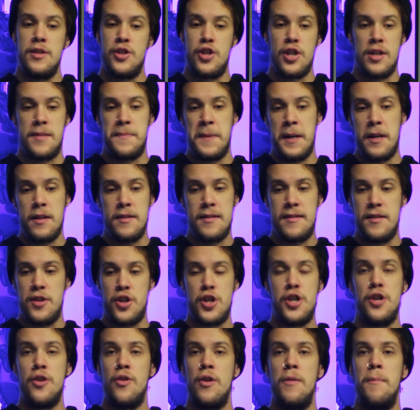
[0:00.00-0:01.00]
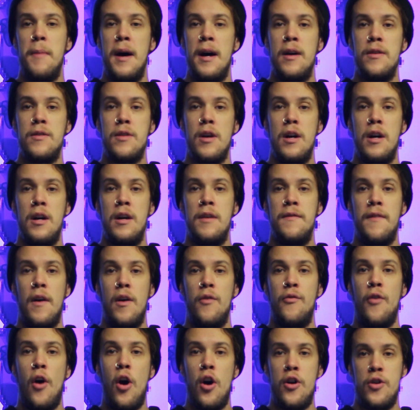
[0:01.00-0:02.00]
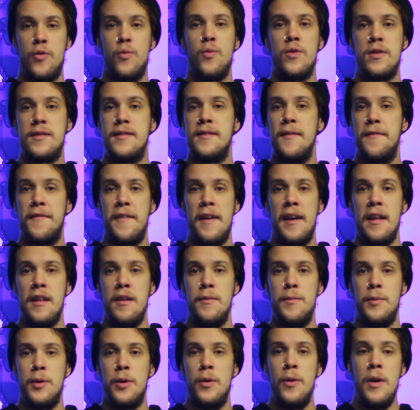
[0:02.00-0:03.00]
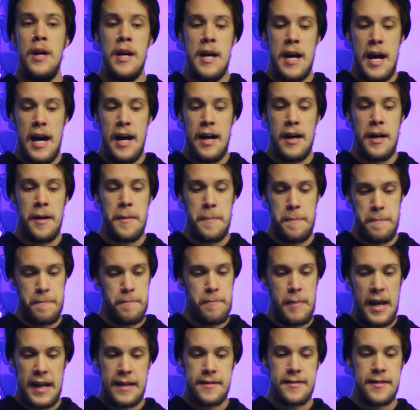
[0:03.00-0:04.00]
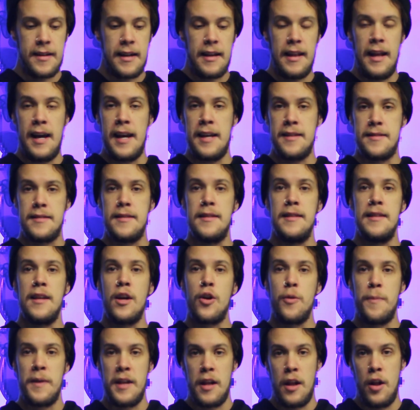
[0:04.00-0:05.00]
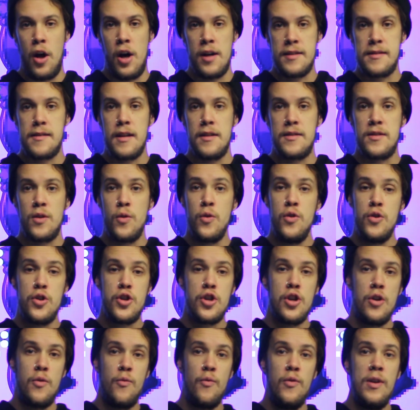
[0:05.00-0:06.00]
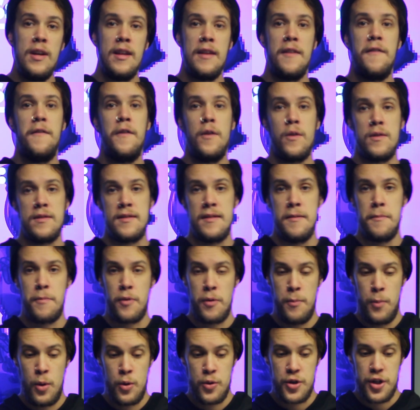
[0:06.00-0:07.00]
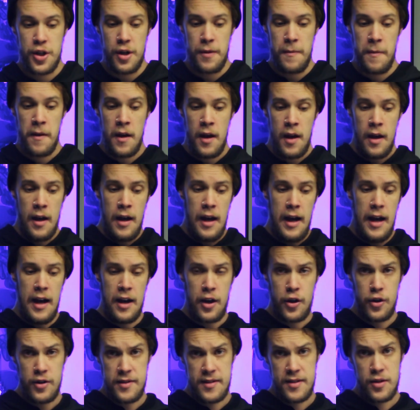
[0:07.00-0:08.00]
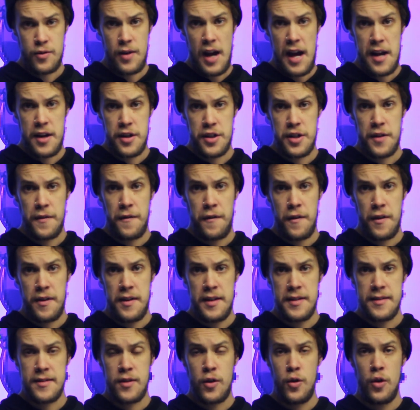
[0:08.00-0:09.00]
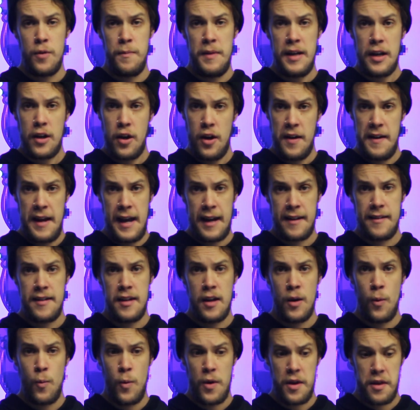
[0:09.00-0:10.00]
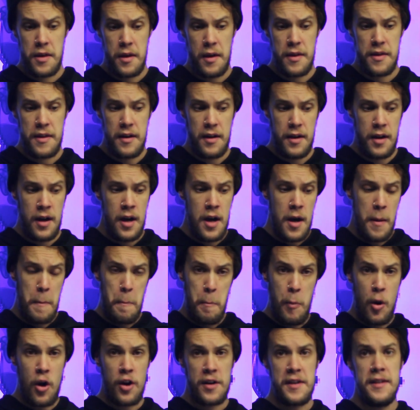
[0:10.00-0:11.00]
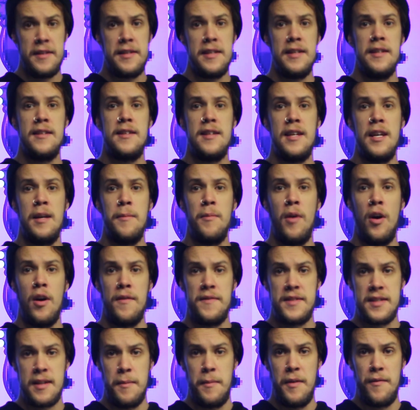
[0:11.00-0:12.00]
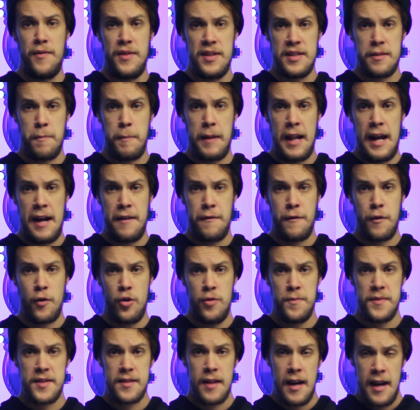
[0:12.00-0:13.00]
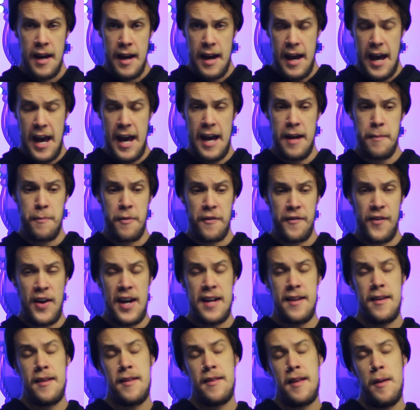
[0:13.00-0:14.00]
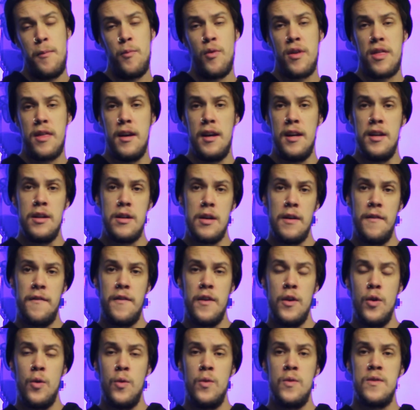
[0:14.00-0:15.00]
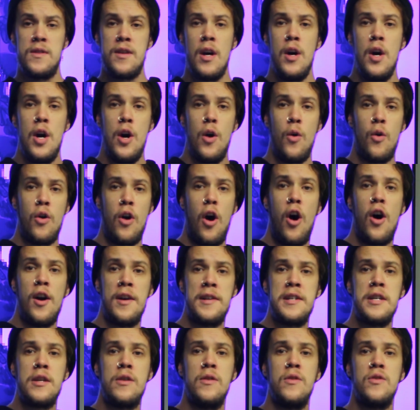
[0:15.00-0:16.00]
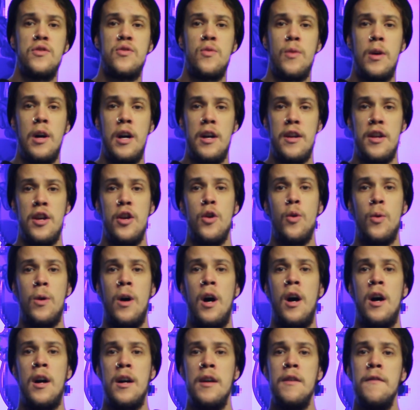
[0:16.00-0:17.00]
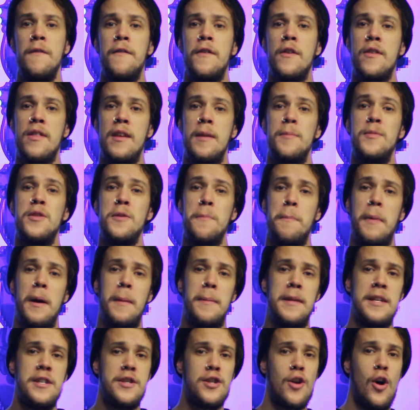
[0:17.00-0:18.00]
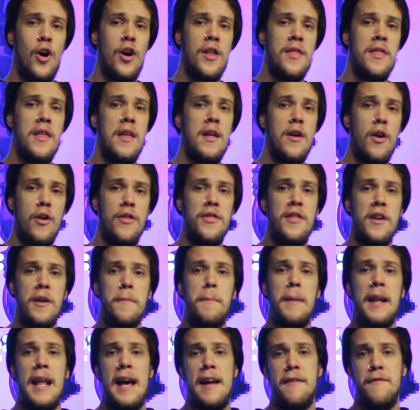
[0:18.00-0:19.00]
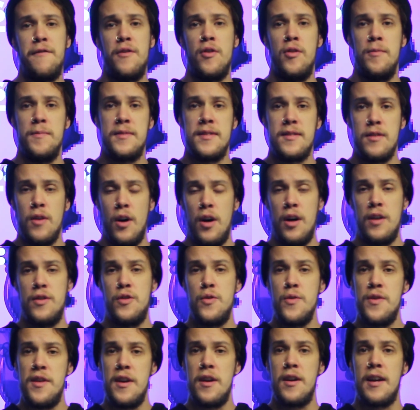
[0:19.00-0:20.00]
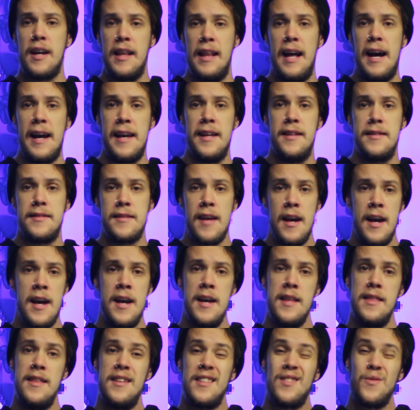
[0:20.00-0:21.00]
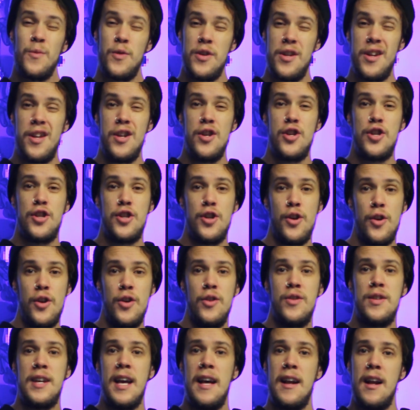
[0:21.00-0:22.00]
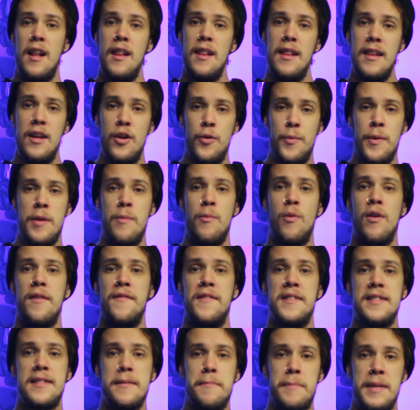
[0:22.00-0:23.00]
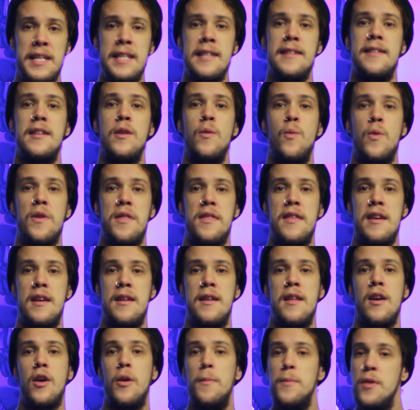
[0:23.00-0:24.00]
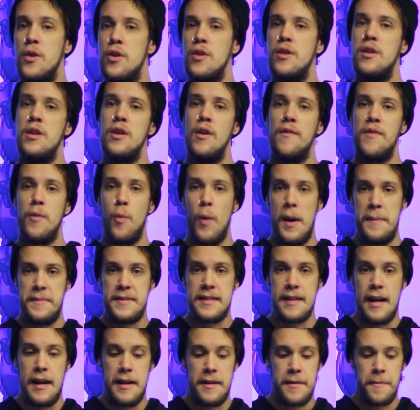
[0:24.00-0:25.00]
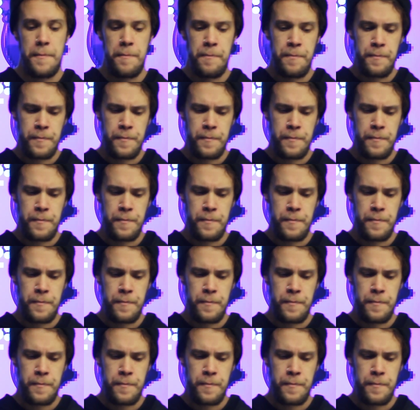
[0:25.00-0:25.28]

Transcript: Just because the sheer amount of artworks available makes the clients a little bit lost. So you should really focus on promotion. A good strategy for this could be connecting with the marketing team of some of these platforms and providing them with interviews or articles regarding your art for them to publish on their platforms to their clients. This will ensure you to get a little bit more visibility within the community of the website.